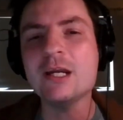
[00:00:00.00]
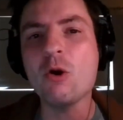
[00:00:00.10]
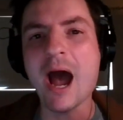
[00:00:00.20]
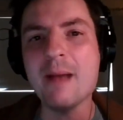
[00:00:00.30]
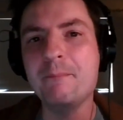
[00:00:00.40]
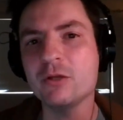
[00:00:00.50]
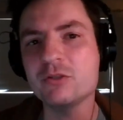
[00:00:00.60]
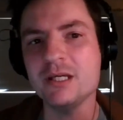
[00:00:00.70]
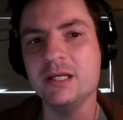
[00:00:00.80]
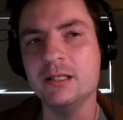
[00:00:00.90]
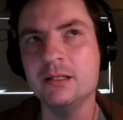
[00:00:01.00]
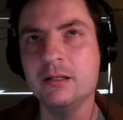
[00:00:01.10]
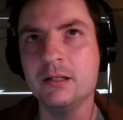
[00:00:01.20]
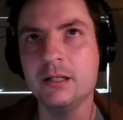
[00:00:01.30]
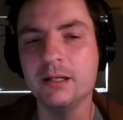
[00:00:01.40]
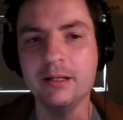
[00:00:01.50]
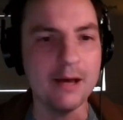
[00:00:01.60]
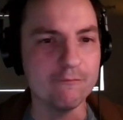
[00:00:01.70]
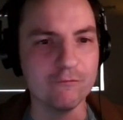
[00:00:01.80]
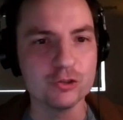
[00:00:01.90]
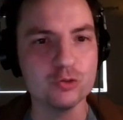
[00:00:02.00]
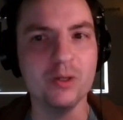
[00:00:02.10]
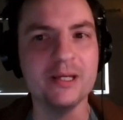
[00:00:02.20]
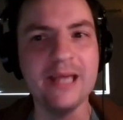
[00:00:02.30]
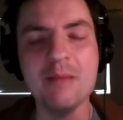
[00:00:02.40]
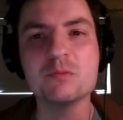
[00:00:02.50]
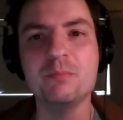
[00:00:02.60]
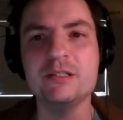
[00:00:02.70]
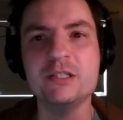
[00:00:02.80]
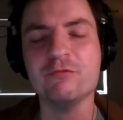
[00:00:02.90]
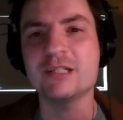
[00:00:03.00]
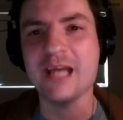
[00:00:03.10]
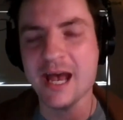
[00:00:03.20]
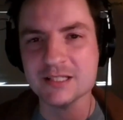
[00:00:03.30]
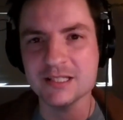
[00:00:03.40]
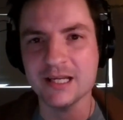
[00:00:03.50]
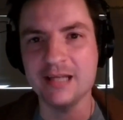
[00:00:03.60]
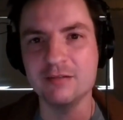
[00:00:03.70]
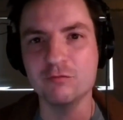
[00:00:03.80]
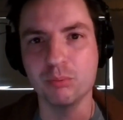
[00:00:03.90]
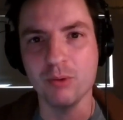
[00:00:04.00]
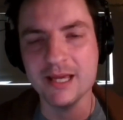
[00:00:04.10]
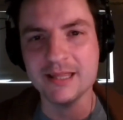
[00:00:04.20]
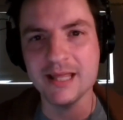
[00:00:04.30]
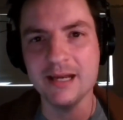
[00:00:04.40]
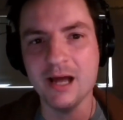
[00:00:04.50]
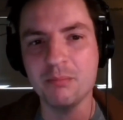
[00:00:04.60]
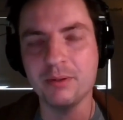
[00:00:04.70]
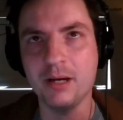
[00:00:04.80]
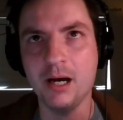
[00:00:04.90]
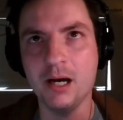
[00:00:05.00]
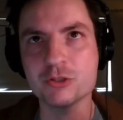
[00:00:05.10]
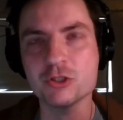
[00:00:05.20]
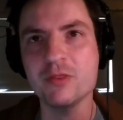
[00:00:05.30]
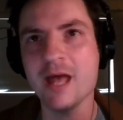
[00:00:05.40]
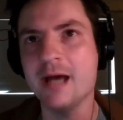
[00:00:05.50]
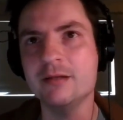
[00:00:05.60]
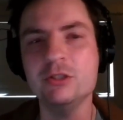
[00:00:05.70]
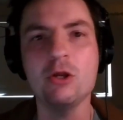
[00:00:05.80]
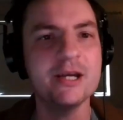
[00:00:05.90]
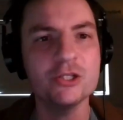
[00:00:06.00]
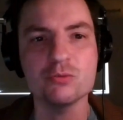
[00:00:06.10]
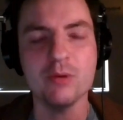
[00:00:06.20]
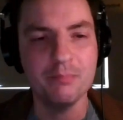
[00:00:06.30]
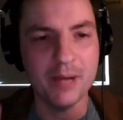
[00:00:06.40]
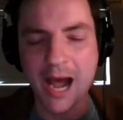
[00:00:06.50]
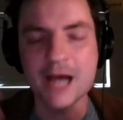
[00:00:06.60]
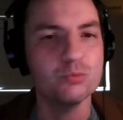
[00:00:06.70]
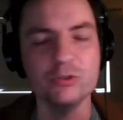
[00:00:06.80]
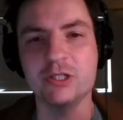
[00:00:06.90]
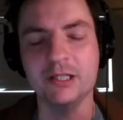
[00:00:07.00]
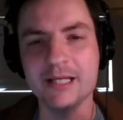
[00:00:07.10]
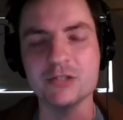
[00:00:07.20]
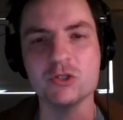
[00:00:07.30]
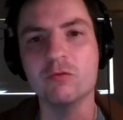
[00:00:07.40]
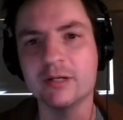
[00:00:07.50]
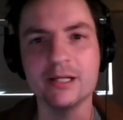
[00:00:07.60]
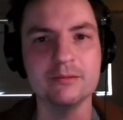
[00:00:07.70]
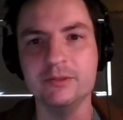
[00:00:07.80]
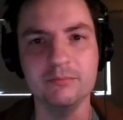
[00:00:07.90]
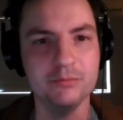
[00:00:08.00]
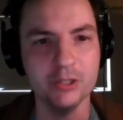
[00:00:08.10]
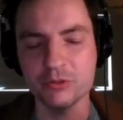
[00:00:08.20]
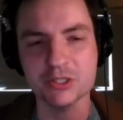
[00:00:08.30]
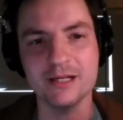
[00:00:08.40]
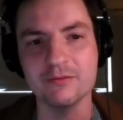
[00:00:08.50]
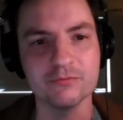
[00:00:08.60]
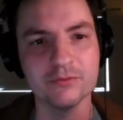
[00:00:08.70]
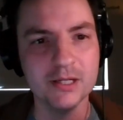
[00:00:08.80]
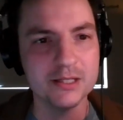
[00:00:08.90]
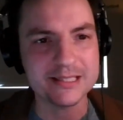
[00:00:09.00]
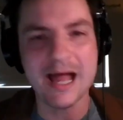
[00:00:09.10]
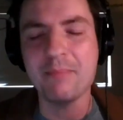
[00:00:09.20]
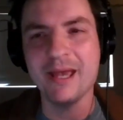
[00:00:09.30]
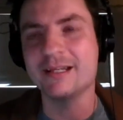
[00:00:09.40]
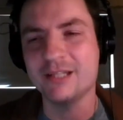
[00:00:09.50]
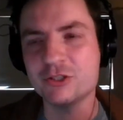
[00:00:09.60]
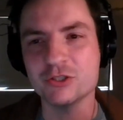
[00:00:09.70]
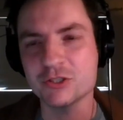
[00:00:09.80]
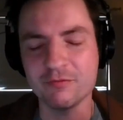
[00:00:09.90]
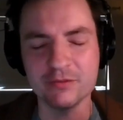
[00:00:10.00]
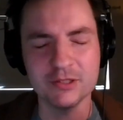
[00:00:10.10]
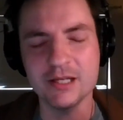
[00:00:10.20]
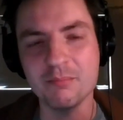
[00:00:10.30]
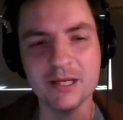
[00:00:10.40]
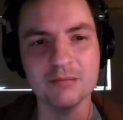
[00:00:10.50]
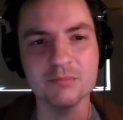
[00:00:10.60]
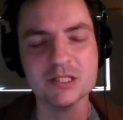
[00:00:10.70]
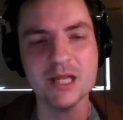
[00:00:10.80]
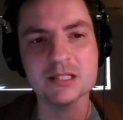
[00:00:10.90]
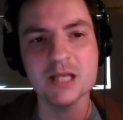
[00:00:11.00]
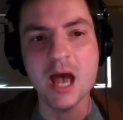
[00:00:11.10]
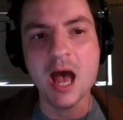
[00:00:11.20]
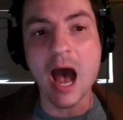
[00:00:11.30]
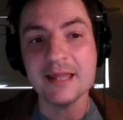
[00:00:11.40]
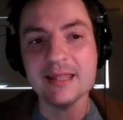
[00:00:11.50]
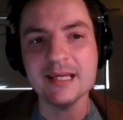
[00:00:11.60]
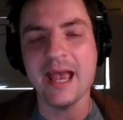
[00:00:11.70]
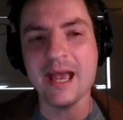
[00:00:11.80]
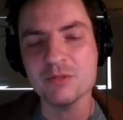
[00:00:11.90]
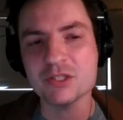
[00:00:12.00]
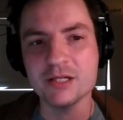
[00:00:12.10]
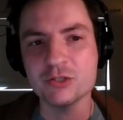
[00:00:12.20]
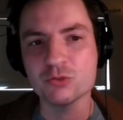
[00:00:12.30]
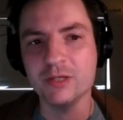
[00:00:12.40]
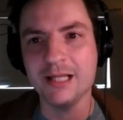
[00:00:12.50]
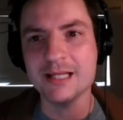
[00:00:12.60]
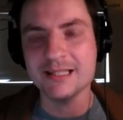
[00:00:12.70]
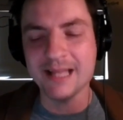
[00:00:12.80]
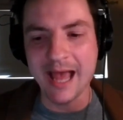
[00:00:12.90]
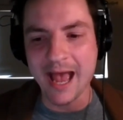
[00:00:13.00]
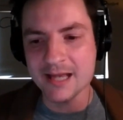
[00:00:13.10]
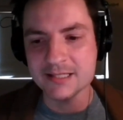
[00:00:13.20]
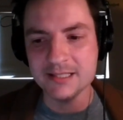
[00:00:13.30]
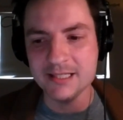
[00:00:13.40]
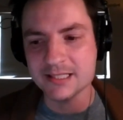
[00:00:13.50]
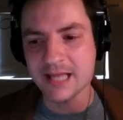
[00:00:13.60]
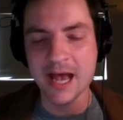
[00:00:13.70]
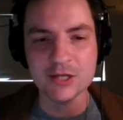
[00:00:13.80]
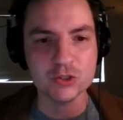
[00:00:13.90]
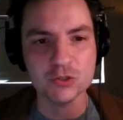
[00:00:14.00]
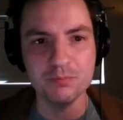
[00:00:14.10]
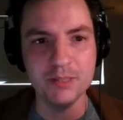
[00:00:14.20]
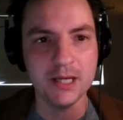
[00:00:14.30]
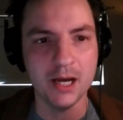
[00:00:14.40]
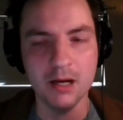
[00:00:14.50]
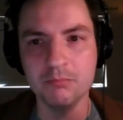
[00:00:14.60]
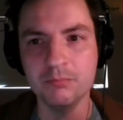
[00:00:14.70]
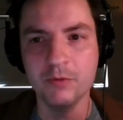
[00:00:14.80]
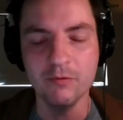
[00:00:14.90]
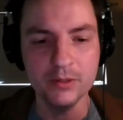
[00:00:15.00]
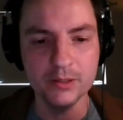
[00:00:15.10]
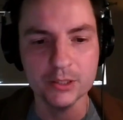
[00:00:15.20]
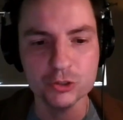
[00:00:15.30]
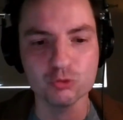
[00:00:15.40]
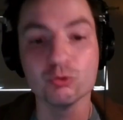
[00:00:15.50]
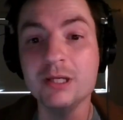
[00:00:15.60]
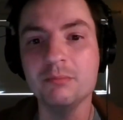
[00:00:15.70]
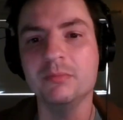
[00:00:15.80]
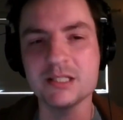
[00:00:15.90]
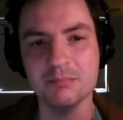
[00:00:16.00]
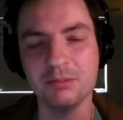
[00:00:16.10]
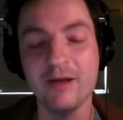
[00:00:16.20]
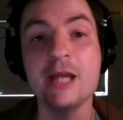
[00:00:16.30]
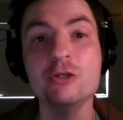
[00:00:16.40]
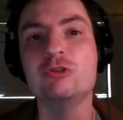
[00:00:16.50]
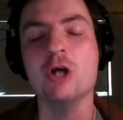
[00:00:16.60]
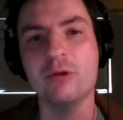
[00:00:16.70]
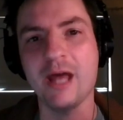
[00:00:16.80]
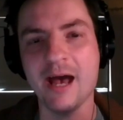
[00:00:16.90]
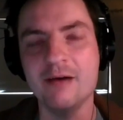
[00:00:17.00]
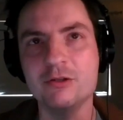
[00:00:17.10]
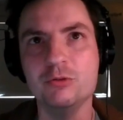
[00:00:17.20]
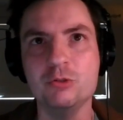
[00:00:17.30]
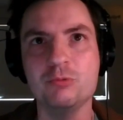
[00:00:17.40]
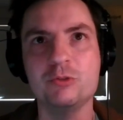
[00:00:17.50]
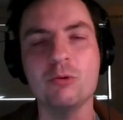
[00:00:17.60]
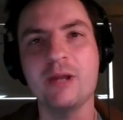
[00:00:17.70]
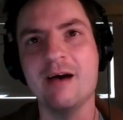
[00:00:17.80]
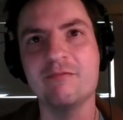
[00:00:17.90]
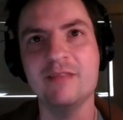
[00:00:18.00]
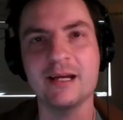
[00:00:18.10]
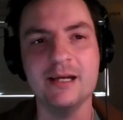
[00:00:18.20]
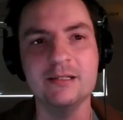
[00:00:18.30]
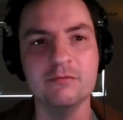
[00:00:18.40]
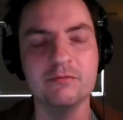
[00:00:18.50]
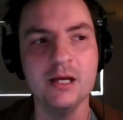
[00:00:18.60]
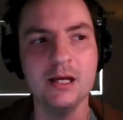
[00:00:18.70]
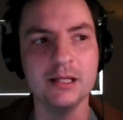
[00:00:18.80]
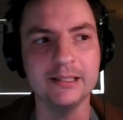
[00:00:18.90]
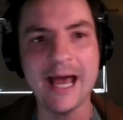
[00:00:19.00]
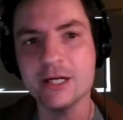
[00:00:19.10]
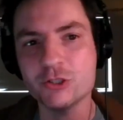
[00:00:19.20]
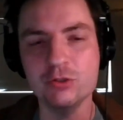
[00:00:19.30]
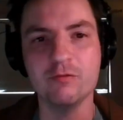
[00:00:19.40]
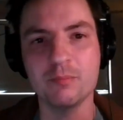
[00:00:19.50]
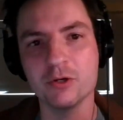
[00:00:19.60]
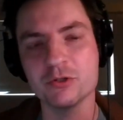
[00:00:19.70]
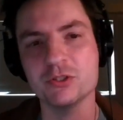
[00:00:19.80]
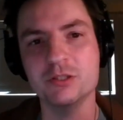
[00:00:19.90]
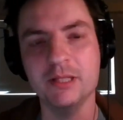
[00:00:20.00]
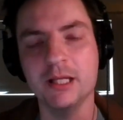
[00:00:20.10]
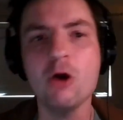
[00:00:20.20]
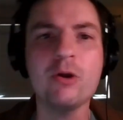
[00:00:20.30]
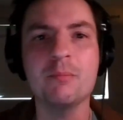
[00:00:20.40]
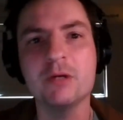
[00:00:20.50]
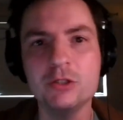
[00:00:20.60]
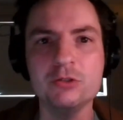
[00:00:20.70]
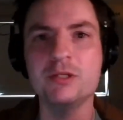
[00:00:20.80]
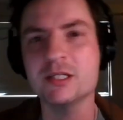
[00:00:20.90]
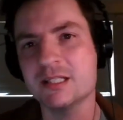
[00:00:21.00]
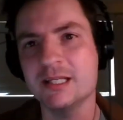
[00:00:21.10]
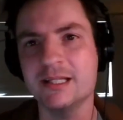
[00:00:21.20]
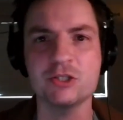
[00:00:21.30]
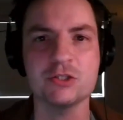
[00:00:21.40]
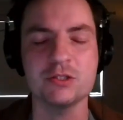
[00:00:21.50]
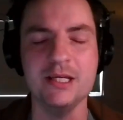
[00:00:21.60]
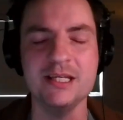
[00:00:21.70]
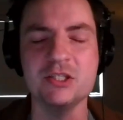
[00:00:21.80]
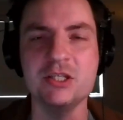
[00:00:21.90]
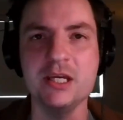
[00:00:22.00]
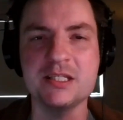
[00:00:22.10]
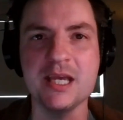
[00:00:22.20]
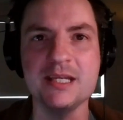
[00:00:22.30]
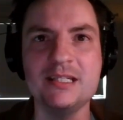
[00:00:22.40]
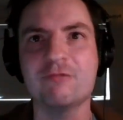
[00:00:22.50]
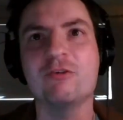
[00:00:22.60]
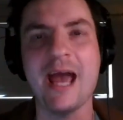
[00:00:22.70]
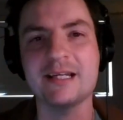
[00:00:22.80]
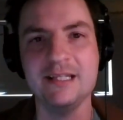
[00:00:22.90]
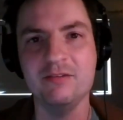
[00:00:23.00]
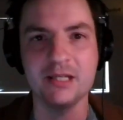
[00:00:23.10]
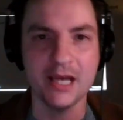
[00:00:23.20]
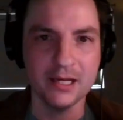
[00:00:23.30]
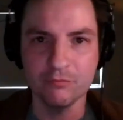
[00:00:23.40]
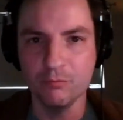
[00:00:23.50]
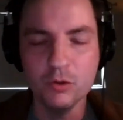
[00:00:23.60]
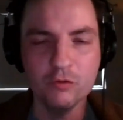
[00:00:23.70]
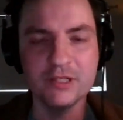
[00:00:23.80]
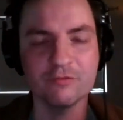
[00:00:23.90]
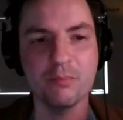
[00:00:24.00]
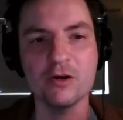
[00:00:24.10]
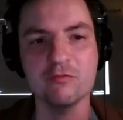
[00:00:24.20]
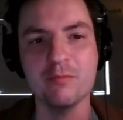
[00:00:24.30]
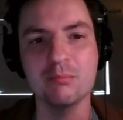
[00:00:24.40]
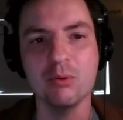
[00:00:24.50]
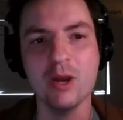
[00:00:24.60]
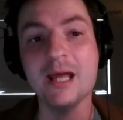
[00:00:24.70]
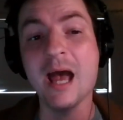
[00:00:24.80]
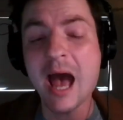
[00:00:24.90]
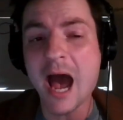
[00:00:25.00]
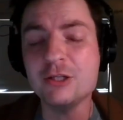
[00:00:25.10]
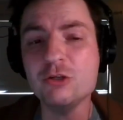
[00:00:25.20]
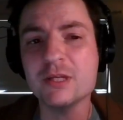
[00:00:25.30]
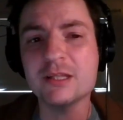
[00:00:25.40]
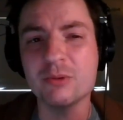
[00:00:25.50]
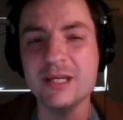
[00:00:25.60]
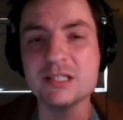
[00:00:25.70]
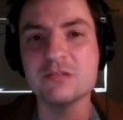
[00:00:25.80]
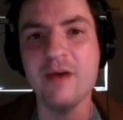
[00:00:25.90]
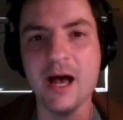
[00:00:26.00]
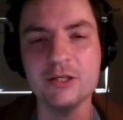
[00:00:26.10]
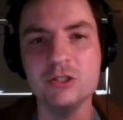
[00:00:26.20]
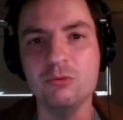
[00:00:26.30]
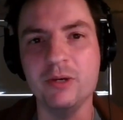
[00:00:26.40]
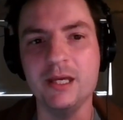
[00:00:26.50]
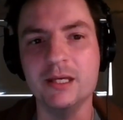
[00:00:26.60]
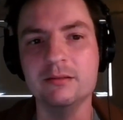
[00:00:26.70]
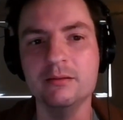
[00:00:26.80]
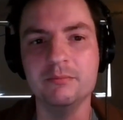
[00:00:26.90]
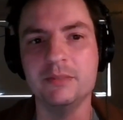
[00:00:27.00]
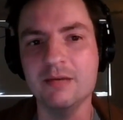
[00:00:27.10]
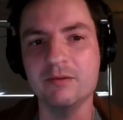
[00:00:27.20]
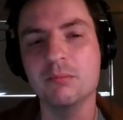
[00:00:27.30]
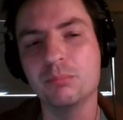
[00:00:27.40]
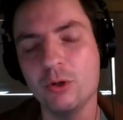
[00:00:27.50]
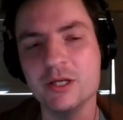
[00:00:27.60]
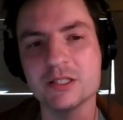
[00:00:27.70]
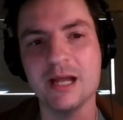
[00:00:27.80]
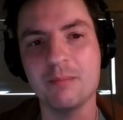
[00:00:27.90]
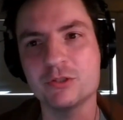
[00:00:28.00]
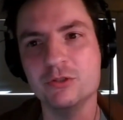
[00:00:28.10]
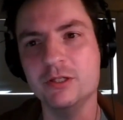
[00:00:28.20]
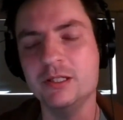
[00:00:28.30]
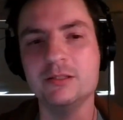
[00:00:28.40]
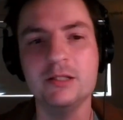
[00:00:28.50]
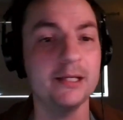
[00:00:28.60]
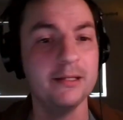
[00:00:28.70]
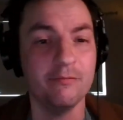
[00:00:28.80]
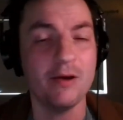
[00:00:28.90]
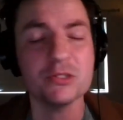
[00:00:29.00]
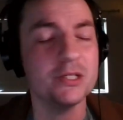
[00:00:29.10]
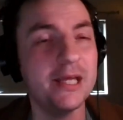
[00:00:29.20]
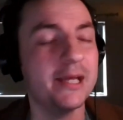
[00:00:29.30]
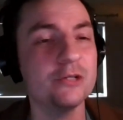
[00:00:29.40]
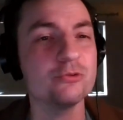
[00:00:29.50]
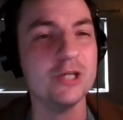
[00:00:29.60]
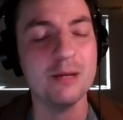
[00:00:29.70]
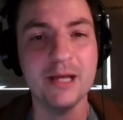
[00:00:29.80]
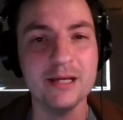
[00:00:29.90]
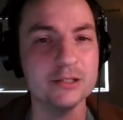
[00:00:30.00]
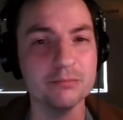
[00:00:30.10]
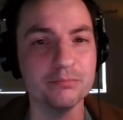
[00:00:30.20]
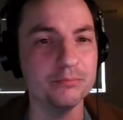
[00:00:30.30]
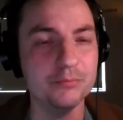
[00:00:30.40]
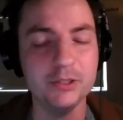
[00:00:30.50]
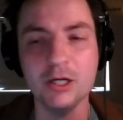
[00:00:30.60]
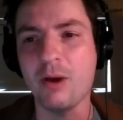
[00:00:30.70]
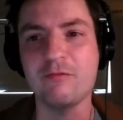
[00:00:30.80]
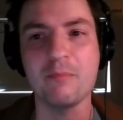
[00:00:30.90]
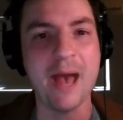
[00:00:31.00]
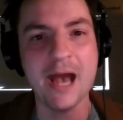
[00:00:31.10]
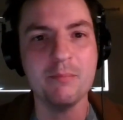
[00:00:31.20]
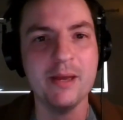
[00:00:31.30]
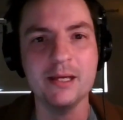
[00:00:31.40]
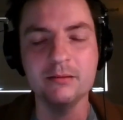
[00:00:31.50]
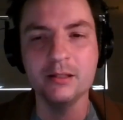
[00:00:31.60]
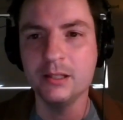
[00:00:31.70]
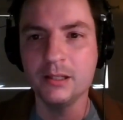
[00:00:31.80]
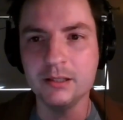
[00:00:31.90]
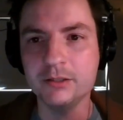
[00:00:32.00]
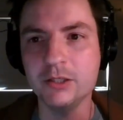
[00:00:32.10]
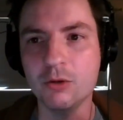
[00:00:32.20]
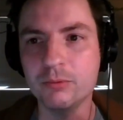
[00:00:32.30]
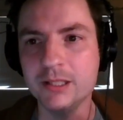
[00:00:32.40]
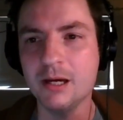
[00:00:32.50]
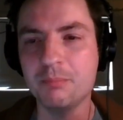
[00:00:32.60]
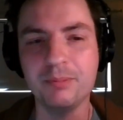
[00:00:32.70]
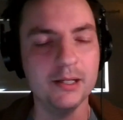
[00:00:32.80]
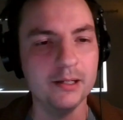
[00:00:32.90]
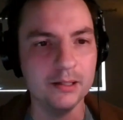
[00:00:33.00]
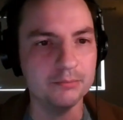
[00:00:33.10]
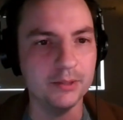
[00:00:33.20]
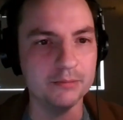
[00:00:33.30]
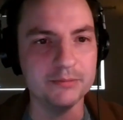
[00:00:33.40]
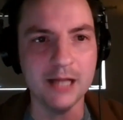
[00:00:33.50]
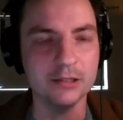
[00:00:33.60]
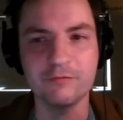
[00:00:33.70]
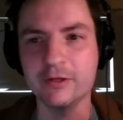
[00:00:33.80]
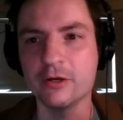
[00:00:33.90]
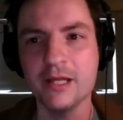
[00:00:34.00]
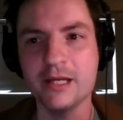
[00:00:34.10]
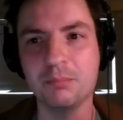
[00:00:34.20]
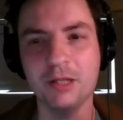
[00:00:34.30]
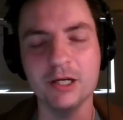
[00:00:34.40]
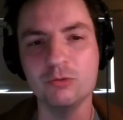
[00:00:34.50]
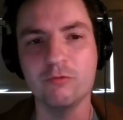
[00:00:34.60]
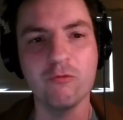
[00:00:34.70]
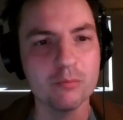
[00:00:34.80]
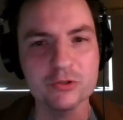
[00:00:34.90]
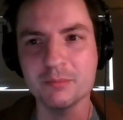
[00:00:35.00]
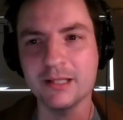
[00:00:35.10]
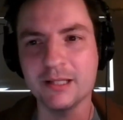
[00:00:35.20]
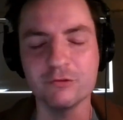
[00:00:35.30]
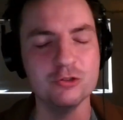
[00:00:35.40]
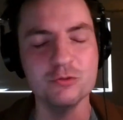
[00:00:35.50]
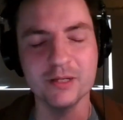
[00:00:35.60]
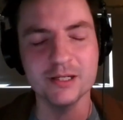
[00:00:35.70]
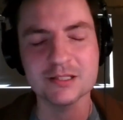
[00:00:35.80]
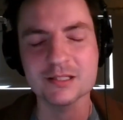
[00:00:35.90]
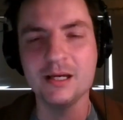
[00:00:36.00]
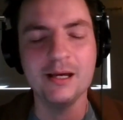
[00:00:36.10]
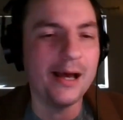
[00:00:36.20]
And I know I built in not virtual games, but different tasks to kind of break that up uh, so that, you know, I just, I, my eyes wouldn't glaze over and I'd, you know, just kind of stop paying attention to stuff and end up making mistakes. I think Amazon is realizing that as these tasks become extremely simplified and you don't have, you, you don't have that kind of latitude of a person to be like, okay, I'm going to do this thing that's just is, is a different activity to kind of move a different part of my brain. I do think there is value in giving employees an opportunity. Like if I was in a data entry job and I had a you know have a Pac-Man you know eat up a, a dollar figure that a plug into a form or something like that for two minutes.